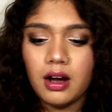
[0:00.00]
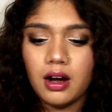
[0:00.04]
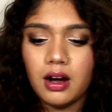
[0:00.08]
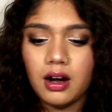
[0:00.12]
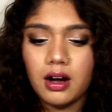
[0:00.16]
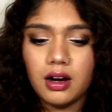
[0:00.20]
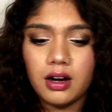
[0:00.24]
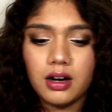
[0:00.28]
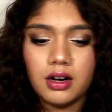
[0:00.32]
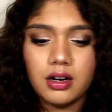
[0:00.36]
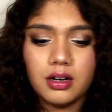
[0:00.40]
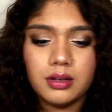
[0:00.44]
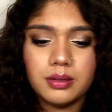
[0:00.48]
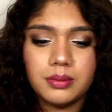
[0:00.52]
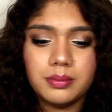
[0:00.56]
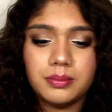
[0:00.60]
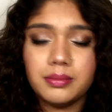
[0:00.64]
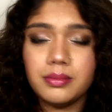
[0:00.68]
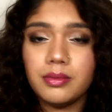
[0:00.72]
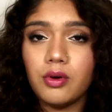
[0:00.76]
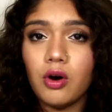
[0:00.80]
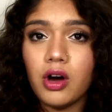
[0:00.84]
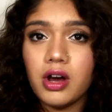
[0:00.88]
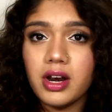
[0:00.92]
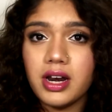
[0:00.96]

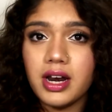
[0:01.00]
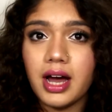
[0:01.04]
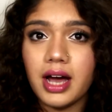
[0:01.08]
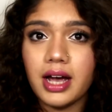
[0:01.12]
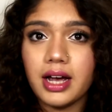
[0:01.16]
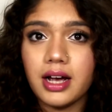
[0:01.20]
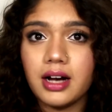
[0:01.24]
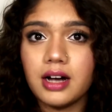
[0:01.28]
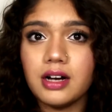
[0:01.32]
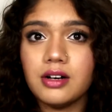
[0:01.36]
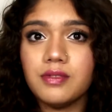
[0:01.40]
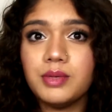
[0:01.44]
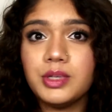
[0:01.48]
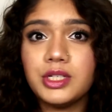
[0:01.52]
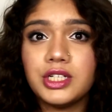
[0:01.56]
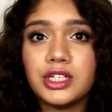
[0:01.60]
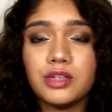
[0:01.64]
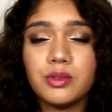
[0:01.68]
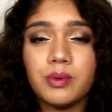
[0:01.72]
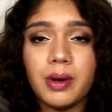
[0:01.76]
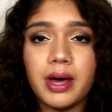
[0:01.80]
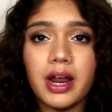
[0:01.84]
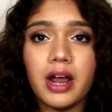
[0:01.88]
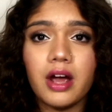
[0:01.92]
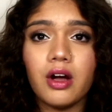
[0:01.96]
on Nykaa, which
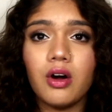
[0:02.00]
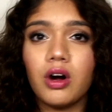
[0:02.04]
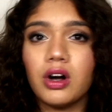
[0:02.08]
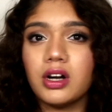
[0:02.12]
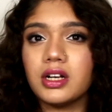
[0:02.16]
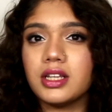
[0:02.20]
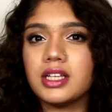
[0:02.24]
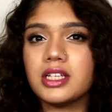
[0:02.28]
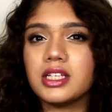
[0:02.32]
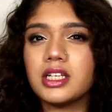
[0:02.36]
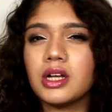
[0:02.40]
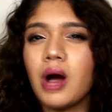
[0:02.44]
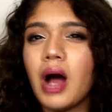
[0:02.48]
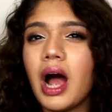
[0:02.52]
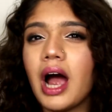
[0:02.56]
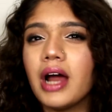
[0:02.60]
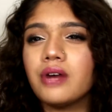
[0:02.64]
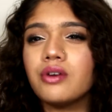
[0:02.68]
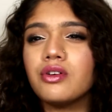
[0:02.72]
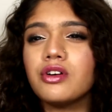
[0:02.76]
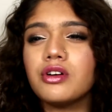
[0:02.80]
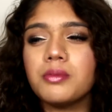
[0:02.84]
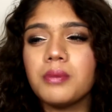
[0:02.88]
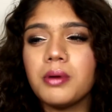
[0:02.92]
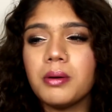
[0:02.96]
is where I got this. Now
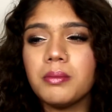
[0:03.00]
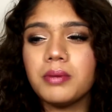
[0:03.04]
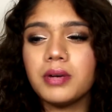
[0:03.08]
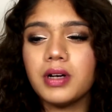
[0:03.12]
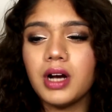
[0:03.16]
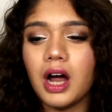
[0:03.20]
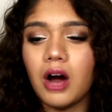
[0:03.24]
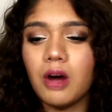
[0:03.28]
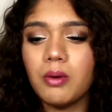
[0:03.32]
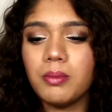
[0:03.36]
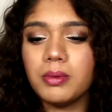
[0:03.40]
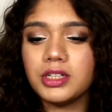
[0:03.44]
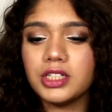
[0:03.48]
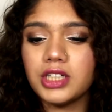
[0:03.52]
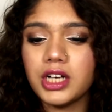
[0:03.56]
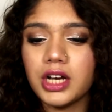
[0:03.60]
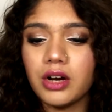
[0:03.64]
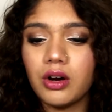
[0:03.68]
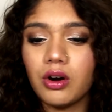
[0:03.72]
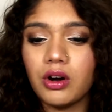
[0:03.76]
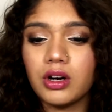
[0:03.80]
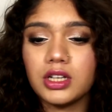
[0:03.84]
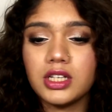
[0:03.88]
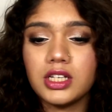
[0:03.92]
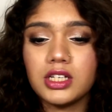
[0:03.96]
I don't remember how much I
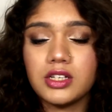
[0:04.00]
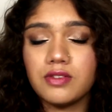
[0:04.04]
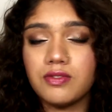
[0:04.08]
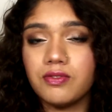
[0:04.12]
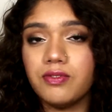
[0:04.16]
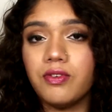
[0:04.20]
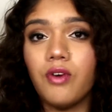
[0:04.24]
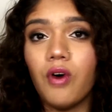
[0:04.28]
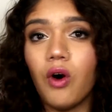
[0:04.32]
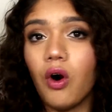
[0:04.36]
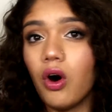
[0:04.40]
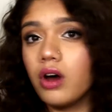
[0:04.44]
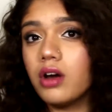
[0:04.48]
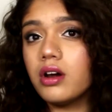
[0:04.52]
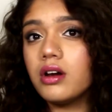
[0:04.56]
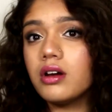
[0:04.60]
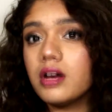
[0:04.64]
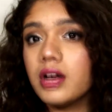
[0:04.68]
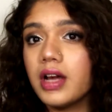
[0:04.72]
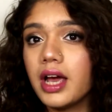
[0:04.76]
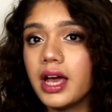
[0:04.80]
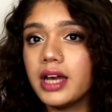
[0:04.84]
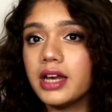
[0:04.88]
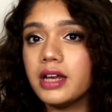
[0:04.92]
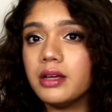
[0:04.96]
got this for
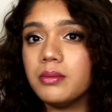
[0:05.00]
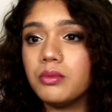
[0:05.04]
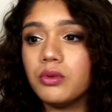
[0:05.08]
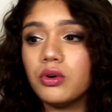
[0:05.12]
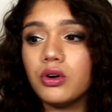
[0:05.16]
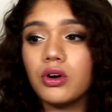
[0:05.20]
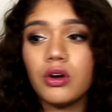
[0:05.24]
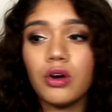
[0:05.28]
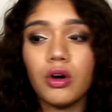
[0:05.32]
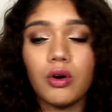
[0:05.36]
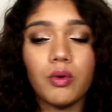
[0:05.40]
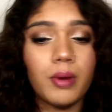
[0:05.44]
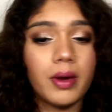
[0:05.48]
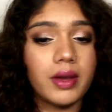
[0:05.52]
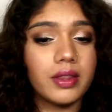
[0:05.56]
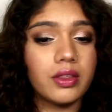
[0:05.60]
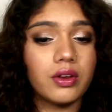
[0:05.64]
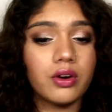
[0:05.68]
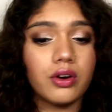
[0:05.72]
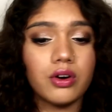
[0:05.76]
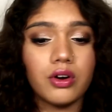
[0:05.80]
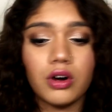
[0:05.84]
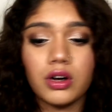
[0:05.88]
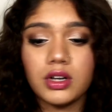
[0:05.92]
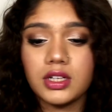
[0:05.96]
anymore, or
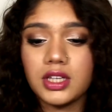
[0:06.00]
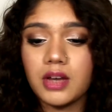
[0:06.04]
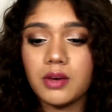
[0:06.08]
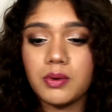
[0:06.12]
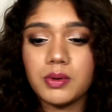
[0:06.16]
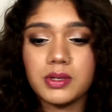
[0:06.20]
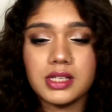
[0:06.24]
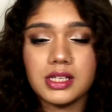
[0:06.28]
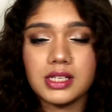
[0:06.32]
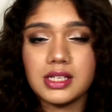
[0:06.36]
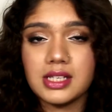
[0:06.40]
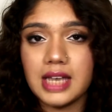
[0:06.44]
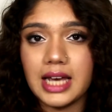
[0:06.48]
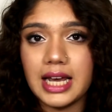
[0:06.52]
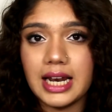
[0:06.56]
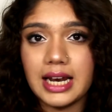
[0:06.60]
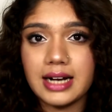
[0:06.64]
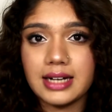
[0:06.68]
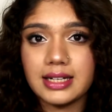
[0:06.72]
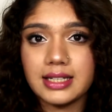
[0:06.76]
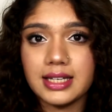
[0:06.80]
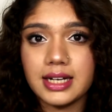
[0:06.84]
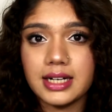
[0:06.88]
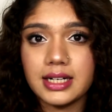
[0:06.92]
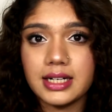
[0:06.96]
whether or not there was a sale
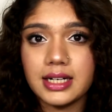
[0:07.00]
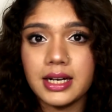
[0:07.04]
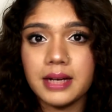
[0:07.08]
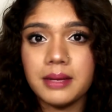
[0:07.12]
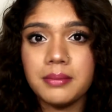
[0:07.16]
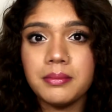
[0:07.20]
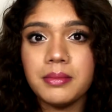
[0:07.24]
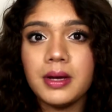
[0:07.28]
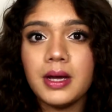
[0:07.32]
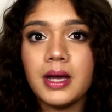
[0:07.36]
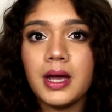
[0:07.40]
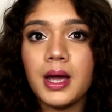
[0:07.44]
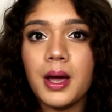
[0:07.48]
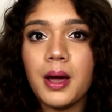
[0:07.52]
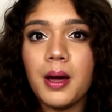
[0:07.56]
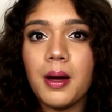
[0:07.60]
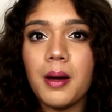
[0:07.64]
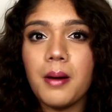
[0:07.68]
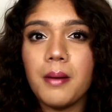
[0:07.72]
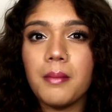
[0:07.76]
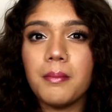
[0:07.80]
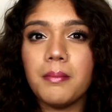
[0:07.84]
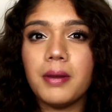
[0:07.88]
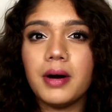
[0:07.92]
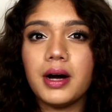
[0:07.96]
at that time,
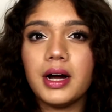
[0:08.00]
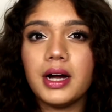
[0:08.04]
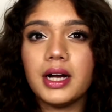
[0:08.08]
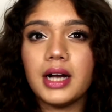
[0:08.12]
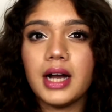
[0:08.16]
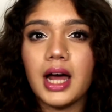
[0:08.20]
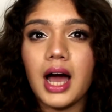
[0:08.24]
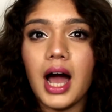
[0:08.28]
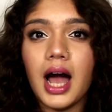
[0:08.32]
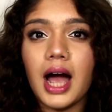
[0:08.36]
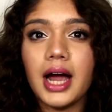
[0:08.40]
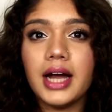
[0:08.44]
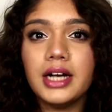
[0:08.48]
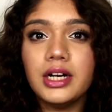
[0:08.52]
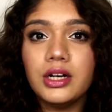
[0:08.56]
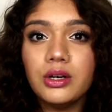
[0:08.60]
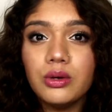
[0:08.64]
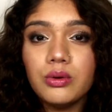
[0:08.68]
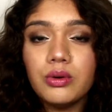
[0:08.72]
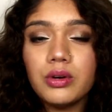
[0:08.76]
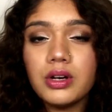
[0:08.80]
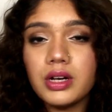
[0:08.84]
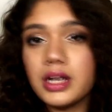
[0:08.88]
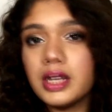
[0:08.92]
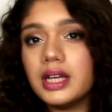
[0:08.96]
but I
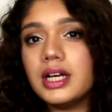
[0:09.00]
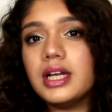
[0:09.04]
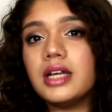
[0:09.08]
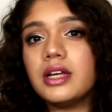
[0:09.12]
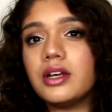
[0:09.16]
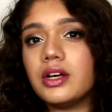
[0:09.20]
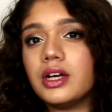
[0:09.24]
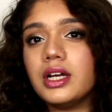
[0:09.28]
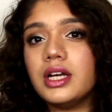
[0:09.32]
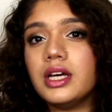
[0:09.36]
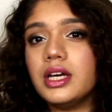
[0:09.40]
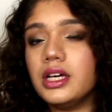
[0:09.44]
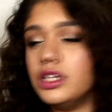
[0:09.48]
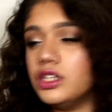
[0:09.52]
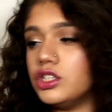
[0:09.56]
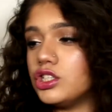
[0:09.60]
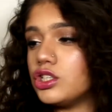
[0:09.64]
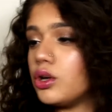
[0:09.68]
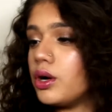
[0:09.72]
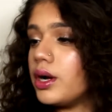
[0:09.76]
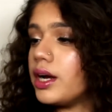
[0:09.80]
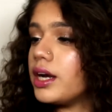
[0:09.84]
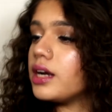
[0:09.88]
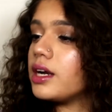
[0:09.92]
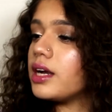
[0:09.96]
do really
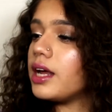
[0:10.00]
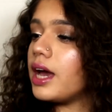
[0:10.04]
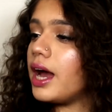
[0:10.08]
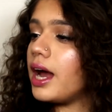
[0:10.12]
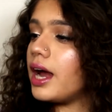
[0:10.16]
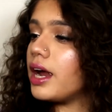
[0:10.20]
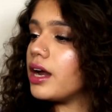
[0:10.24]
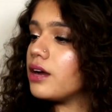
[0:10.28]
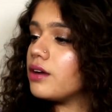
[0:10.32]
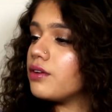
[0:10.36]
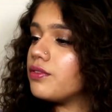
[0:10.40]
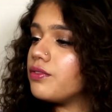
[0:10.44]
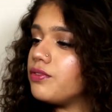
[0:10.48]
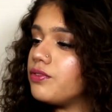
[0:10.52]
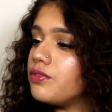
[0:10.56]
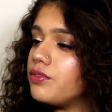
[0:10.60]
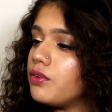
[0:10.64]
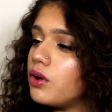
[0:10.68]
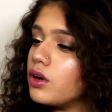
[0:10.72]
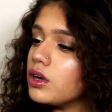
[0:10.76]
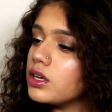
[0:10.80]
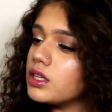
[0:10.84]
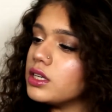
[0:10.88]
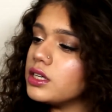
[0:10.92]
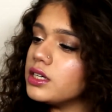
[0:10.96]
enjoy it, and
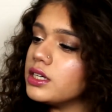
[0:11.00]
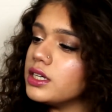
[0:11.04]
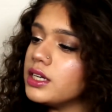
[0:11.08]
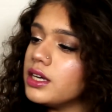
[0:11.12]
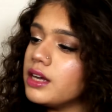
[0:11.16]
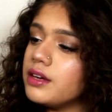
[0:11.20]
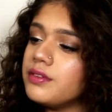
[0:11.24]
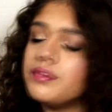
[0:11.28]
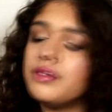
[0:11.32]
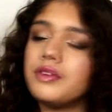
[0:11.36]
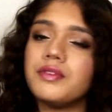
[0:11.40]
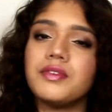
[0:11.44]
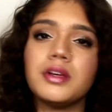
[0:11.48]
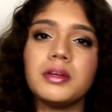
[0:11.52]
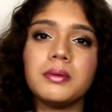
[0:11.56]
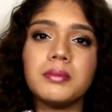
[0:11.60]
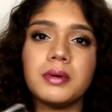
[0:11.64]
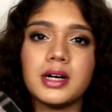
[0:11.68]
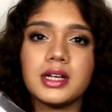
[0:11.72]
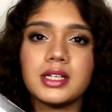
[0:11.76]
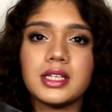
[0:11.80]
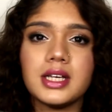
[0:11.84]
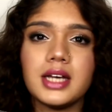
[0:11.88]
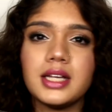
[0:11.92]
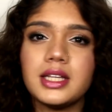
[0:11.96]
for 1350
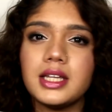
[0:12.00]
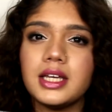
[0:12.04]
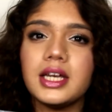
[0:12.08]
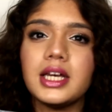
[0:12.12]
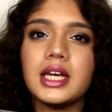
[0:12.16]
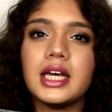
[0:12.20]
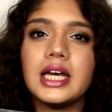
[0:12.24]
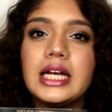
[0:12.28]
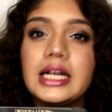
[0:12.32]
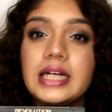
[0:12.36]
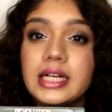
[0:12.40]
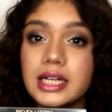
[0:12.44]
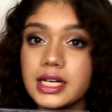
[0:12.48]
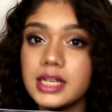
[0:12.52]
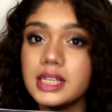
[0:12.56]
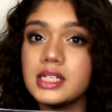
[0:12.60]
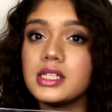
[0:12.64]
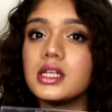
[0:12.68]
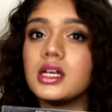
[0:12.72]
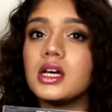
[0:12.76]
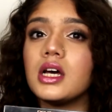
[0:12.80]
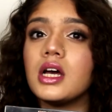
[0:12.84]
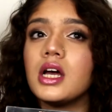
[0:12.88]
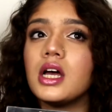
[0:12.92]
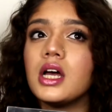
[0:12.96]
bucks I think it
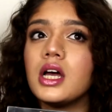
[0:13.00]
is